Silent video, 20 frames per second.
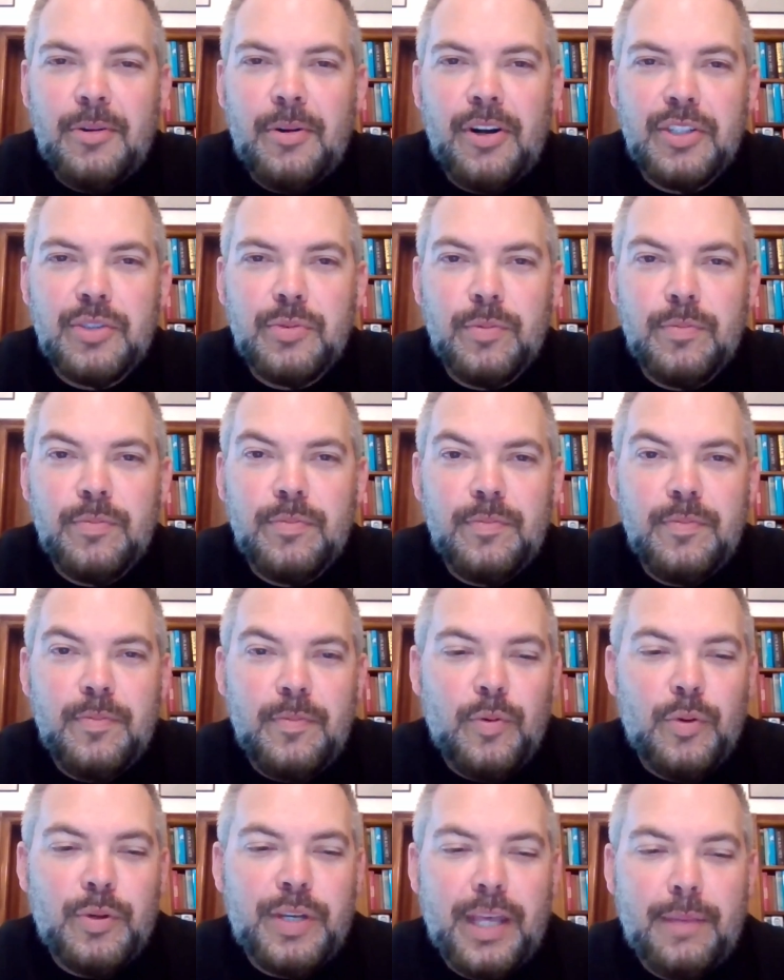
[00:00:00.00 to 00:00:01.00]
No worries.
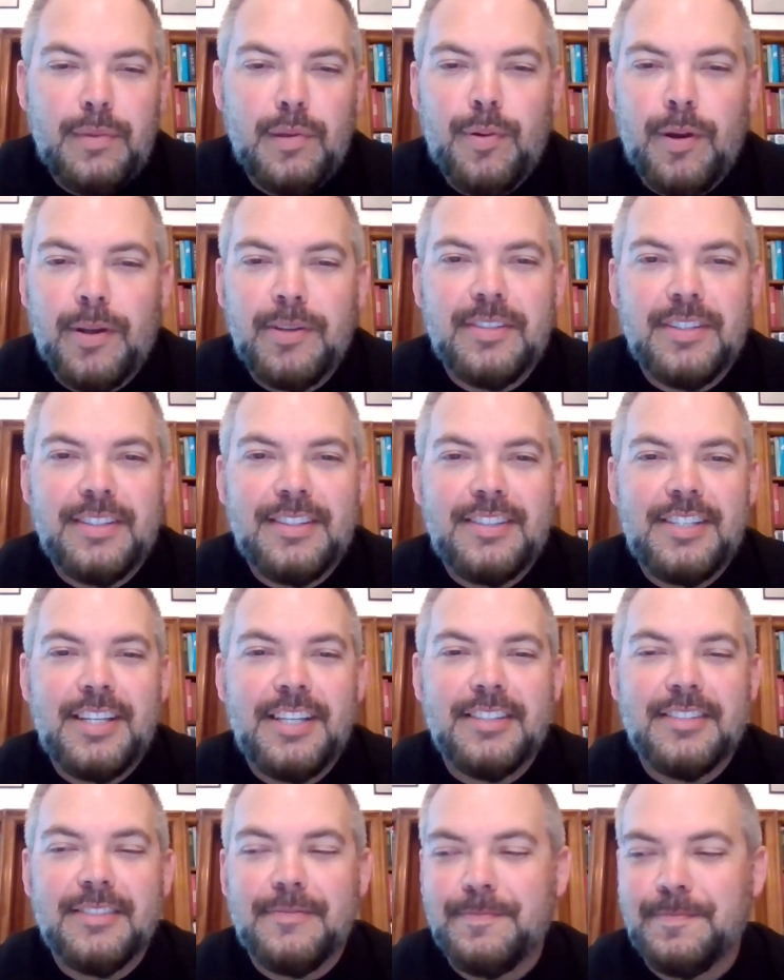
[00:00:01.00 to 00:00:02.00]
We'll keep you posted.
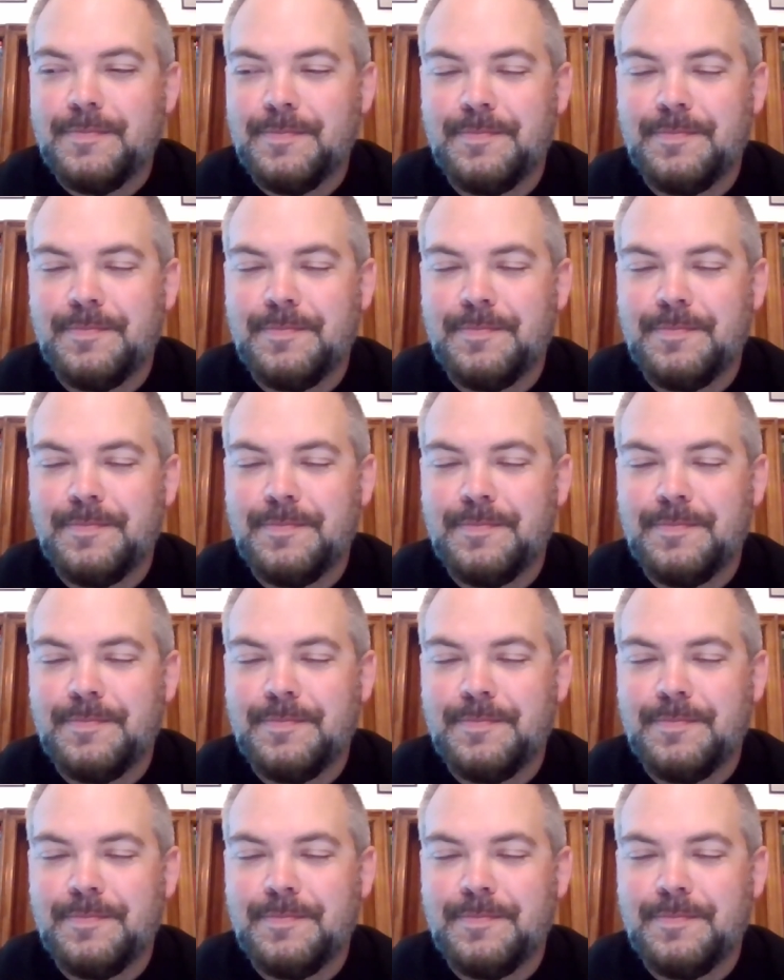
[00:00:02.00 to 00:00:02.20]
Cheers.